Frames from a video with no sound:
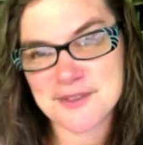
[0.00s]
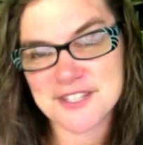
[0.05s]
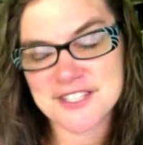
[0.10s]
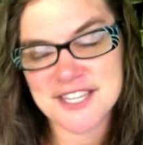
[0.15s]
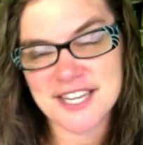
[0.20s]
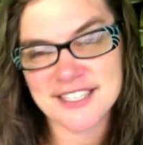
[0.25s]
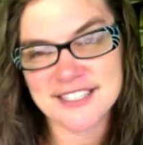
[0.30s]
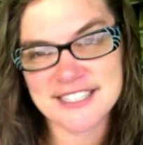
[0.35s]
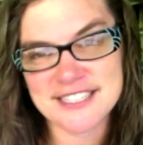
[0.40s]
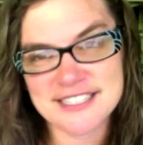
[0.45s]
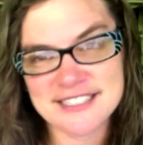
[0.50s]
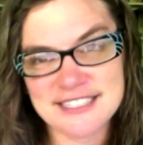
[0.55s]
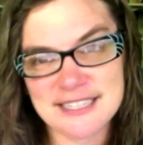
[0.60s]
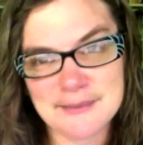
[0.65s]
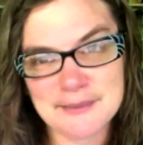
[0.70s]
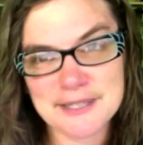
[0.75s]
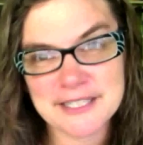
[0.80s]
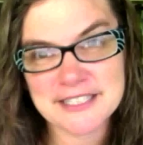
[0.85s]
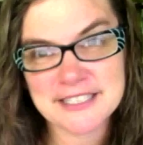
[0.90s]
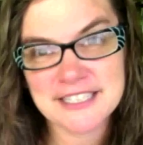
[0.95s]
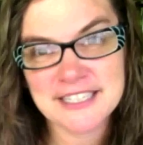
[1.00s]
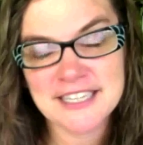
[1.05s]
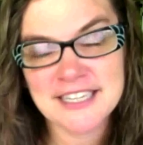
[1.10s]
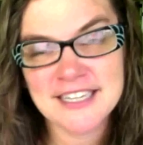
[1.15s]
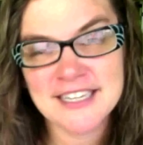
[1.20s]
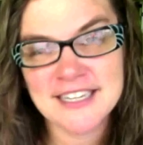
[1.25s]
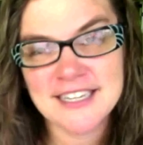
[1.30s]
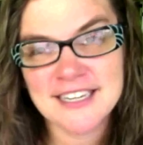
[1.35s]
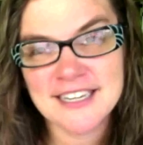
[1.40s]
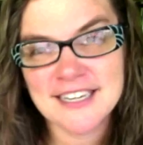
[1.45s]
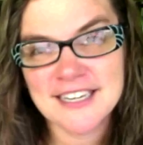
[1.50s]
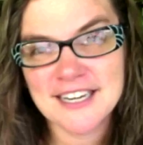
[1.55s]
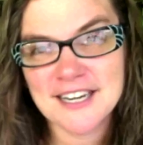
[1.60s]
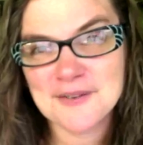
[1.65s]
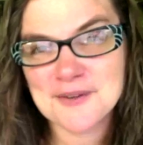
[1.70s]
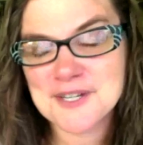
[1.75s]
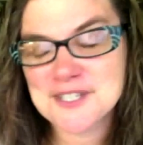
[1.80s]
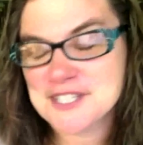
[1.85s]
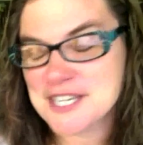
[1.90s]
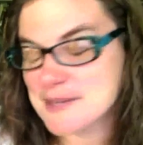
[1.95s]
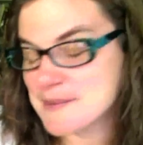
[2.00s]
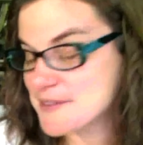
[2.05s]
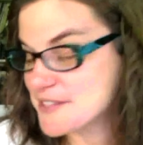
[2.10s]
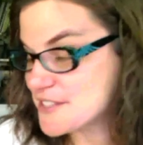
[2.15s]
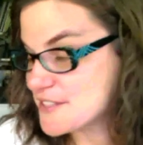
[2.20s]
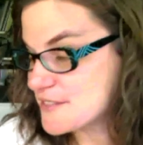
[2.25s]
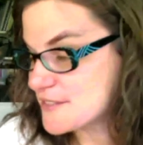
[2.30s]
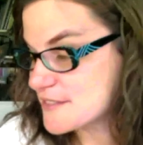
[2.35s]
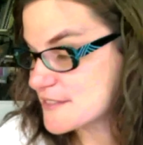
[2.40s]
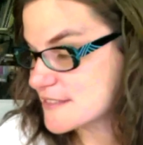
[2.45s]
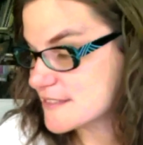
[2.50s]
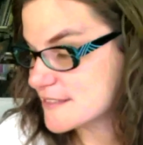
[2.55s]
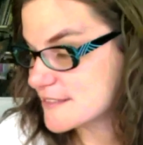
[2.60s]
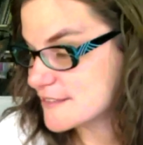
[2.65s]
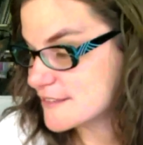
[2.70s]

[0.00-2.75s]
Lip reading: the technique segment, I want to talk about this